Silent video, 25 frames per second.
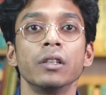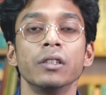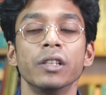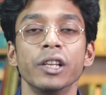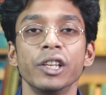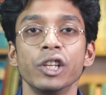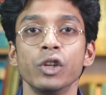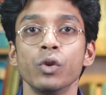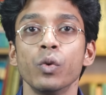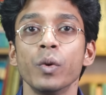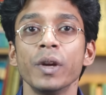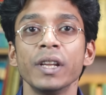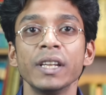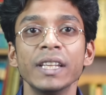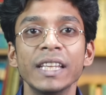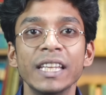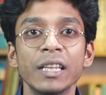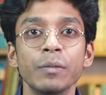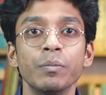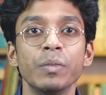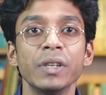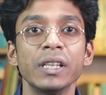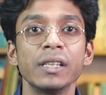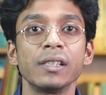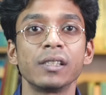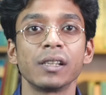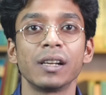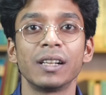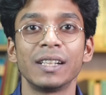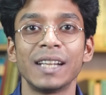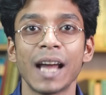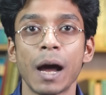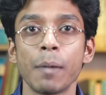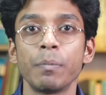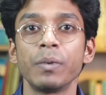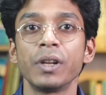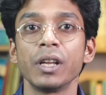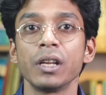The UNEP's
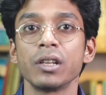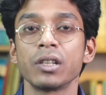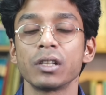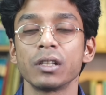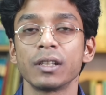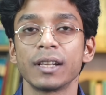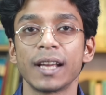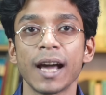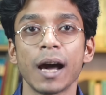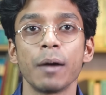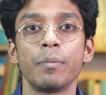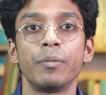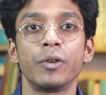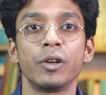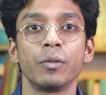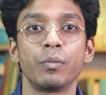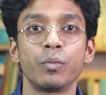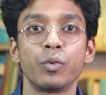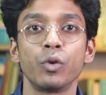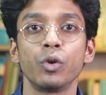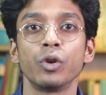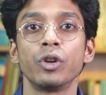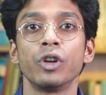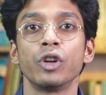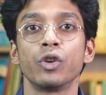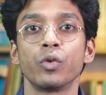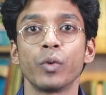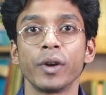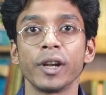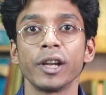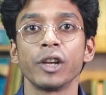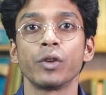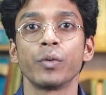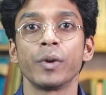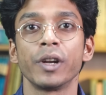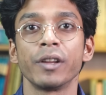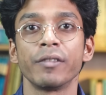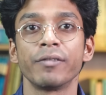Adaptation Gap Report
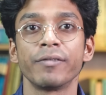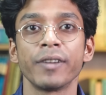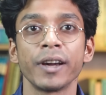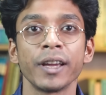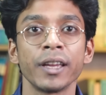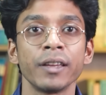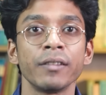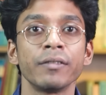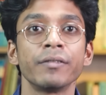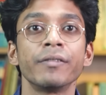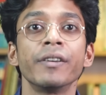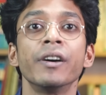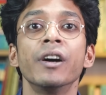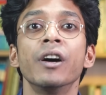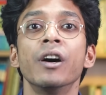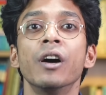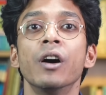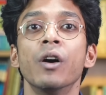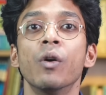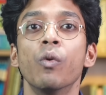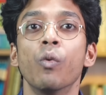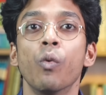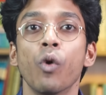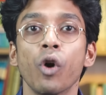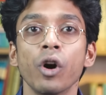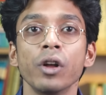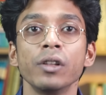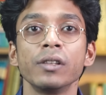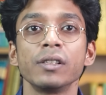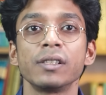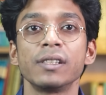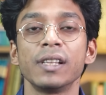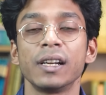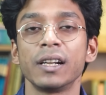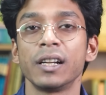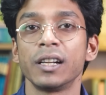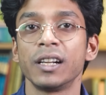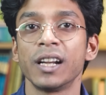2025
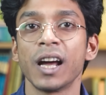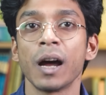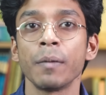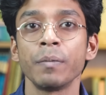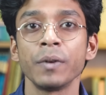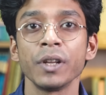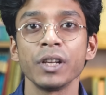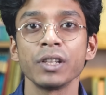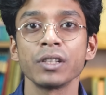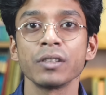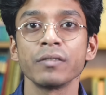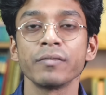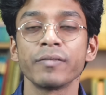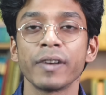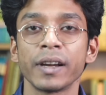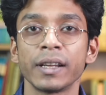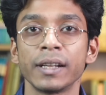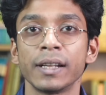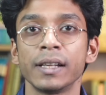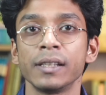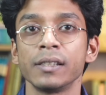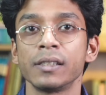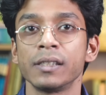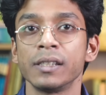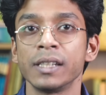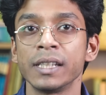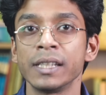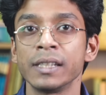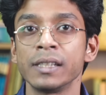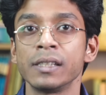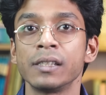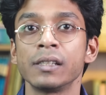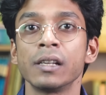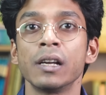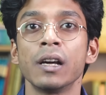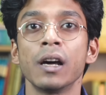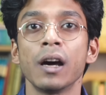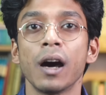warns that adaptation finance
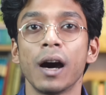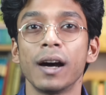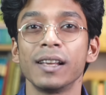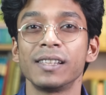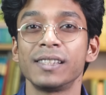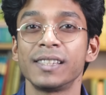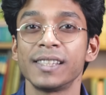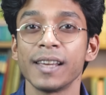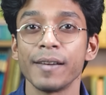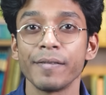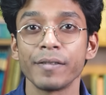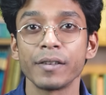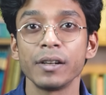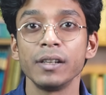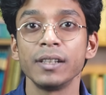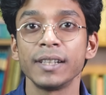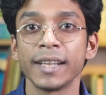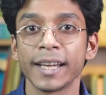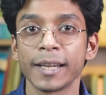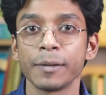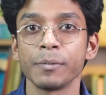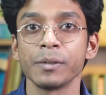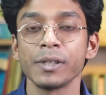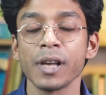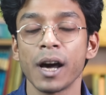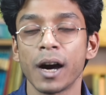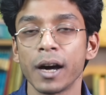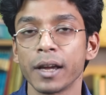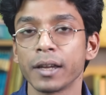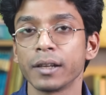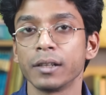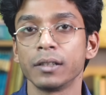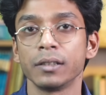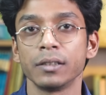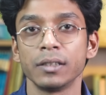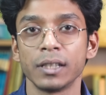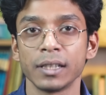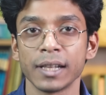needs are several times
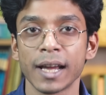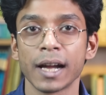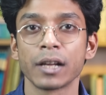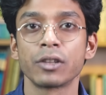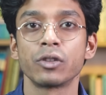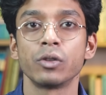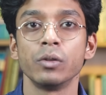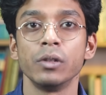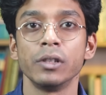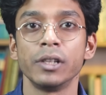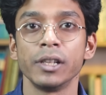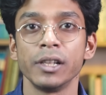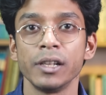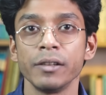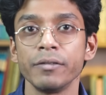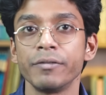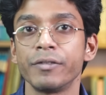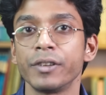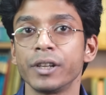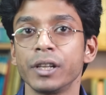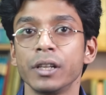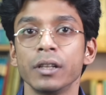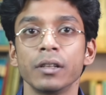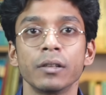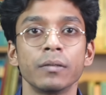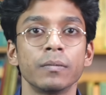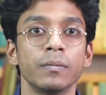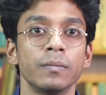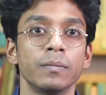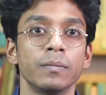higher than actual delivery.